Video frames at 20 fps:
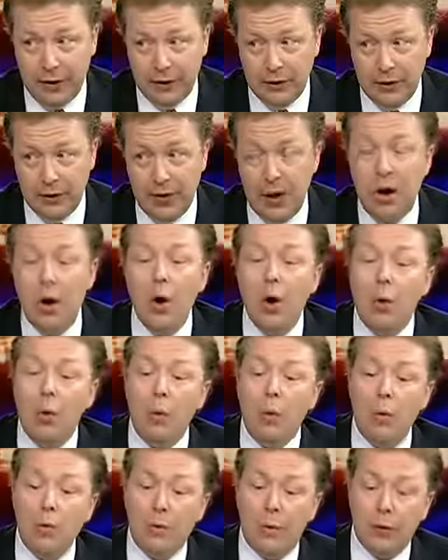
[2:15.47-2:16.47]
Okay.
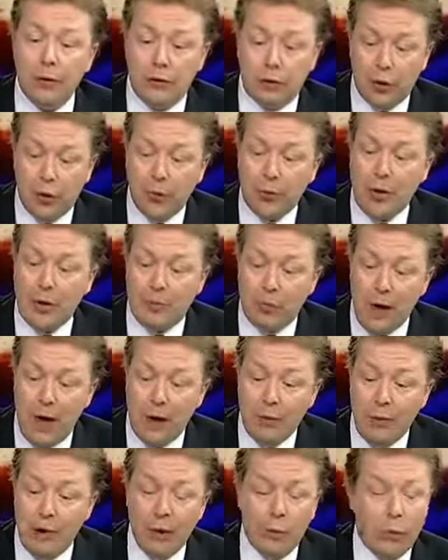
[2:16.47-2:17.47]
The AAA
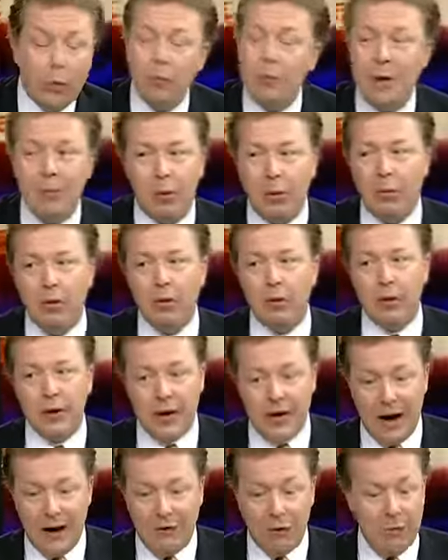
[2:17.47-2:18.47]
bond rating. Remember, the
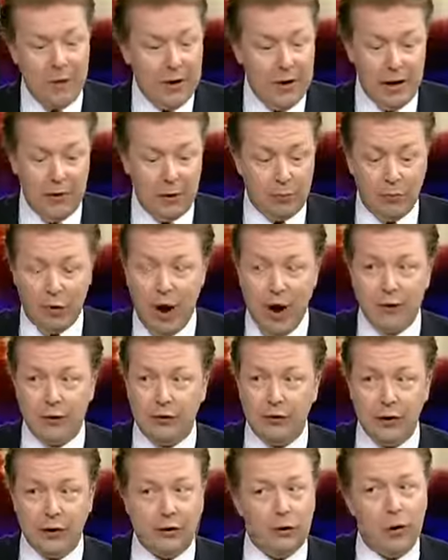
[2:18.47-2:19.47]
government and the private
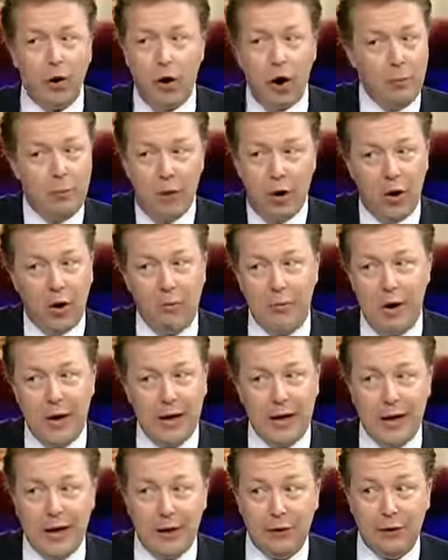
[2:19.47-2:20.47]
sector all borrow
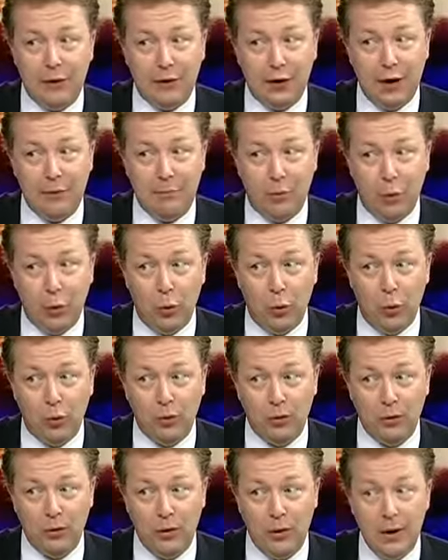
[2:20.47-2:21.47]
money out of the same
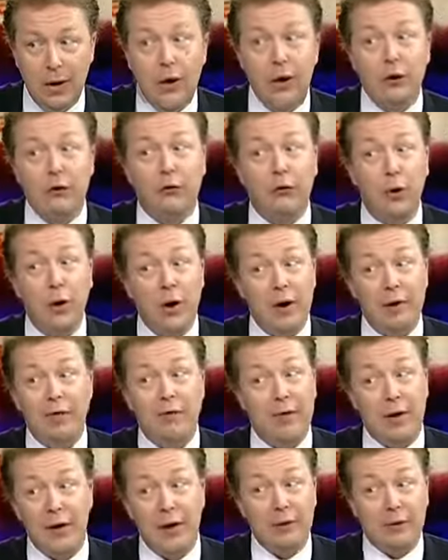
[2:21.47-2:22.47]
pool. So
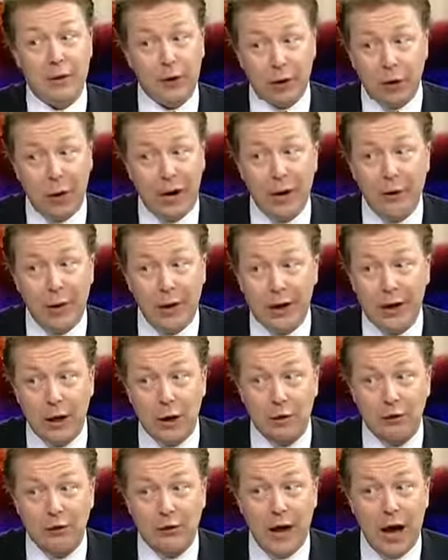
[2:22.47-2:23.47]
if the, if the credit rating
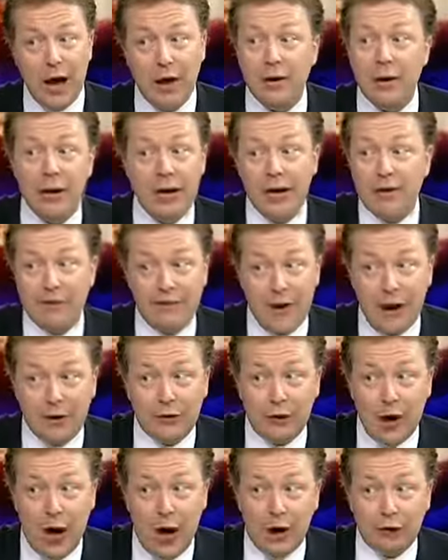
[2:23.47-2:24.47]
goes down, it
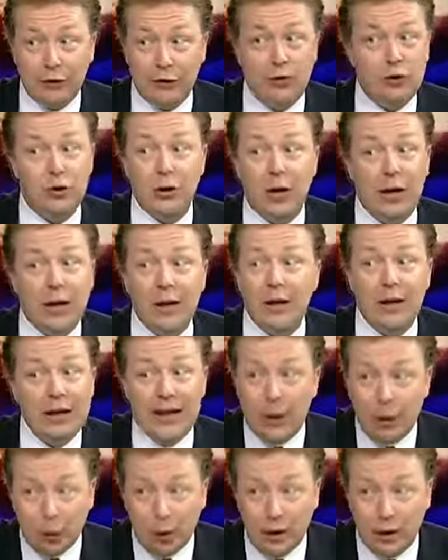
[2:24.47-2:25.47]
affects us
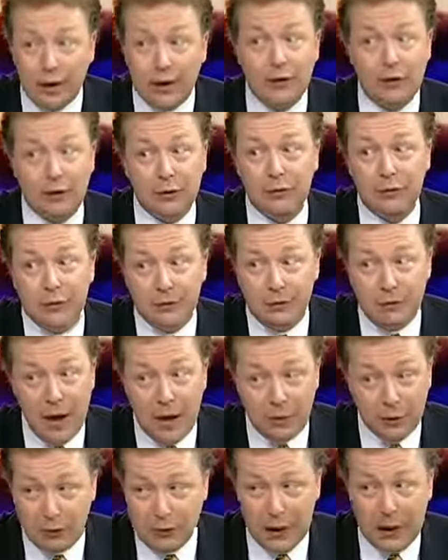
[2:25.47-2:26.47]
equally to
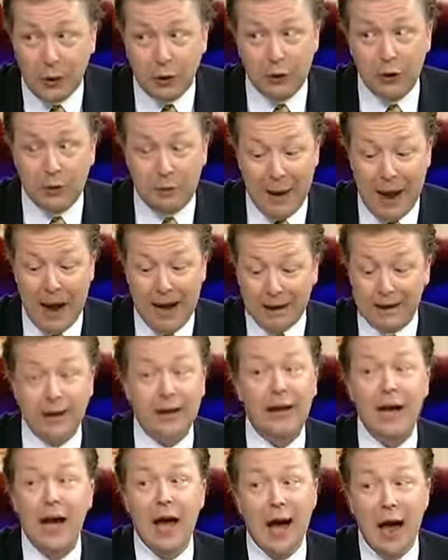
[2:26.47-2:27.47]
eh, equally as
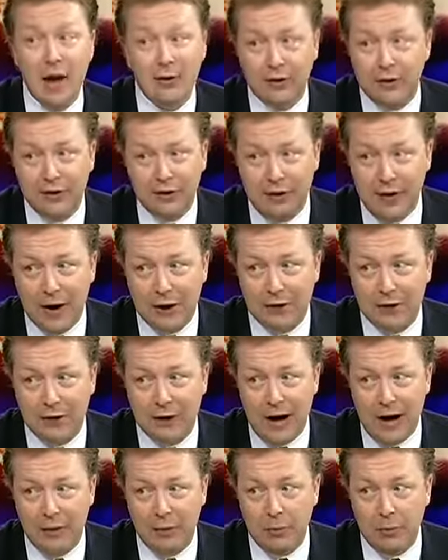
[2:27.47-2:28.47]
badly as it affects the
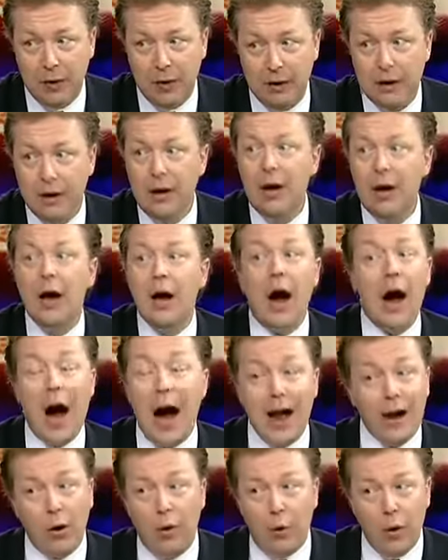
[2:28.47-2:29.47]
government.
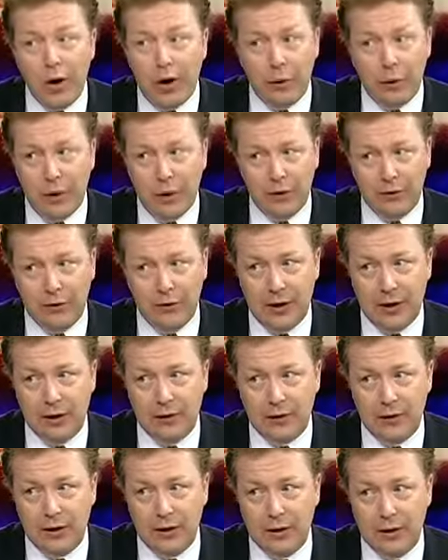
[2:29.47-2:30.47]
I don't want to raise the debt
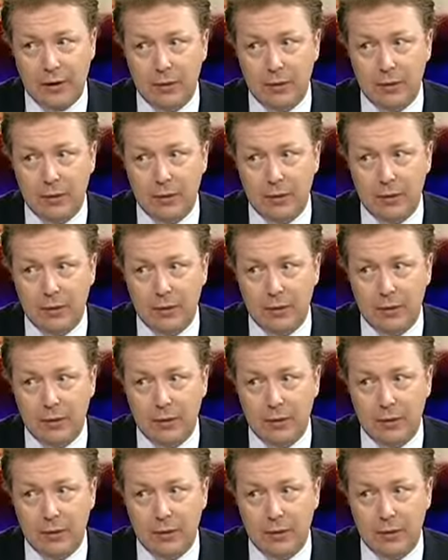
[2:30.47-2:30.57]
ceiling,